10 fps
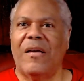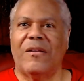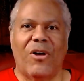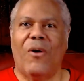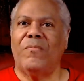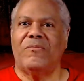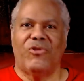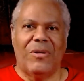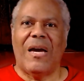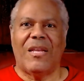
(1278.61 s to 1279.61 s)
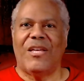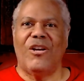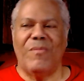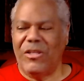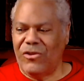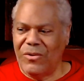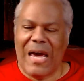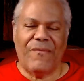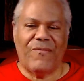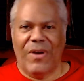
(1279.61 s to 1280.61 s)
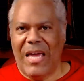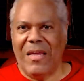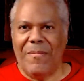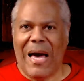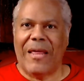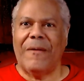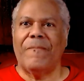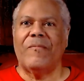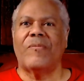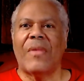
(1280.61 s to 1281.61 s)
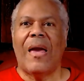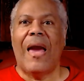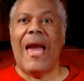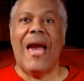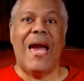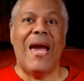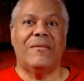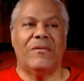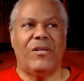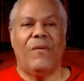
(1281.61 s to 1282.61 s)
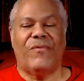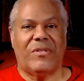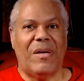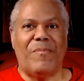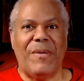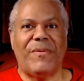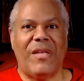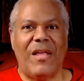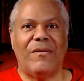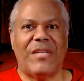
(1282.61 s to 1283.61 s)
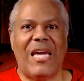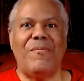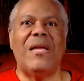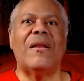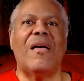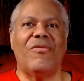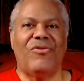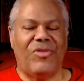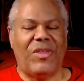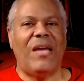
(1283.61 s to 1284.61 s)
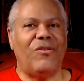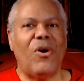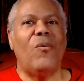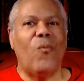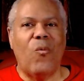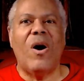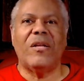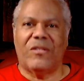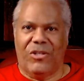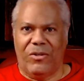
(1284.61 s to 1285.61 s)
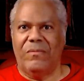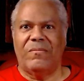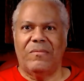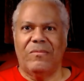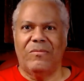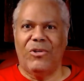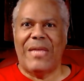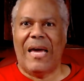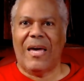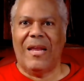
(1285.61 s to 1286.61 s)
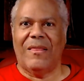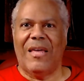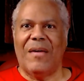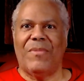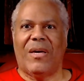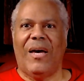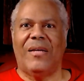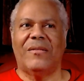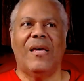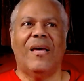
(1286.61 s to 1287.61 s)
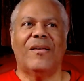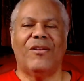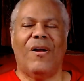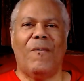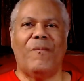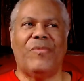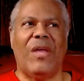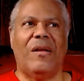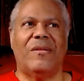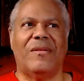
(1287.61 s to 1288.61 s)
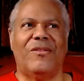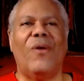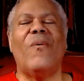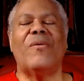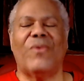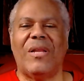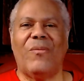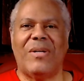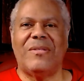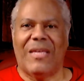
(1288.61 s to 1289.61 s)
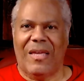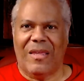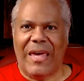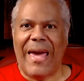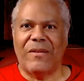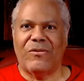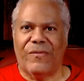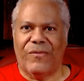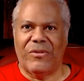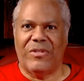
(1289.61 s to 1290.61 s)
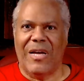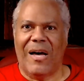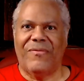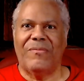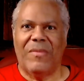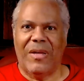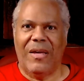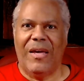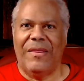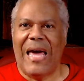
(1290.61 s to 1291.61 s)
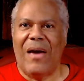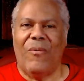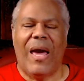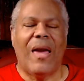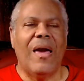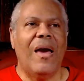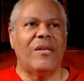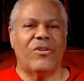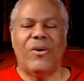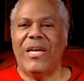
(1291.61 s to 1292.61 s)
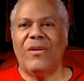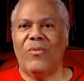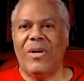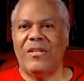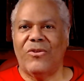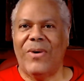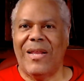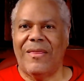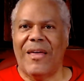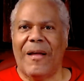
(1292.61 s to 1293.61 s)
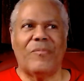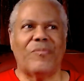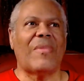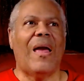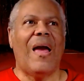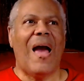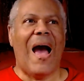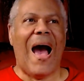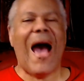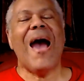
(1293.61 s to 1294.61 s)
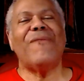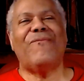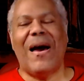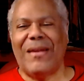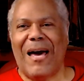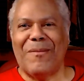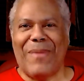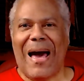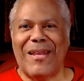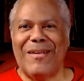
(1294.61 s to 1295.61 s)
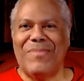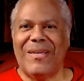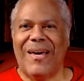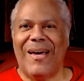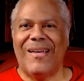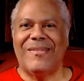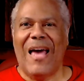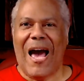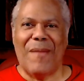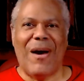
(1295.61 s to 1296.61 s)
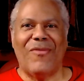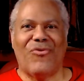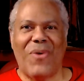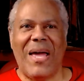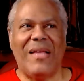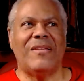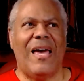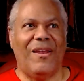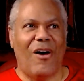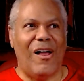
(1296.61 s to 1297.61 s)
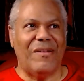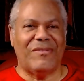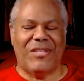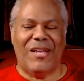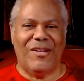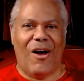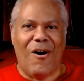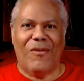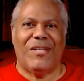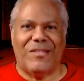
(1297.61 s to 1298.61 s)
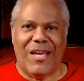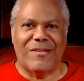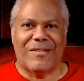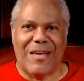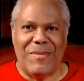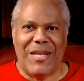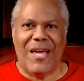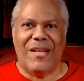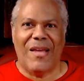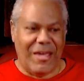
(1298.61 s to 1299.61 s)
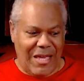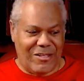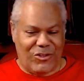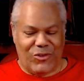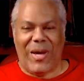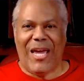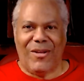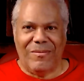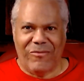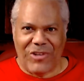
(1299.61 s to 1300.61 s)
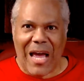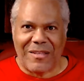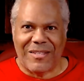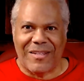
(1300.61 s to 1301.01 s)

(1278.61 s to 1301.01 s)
So you're not going to hear me do that for anybody. And, you know, for some people in entertainment, they don't want to do that kind of thing because, you know, no one really wants to get canceled for stuff in that way. So he didn't want to do anything. I found out about it because I'm on threads and all of a sudden all these things are coming in against Dwayne Johnson.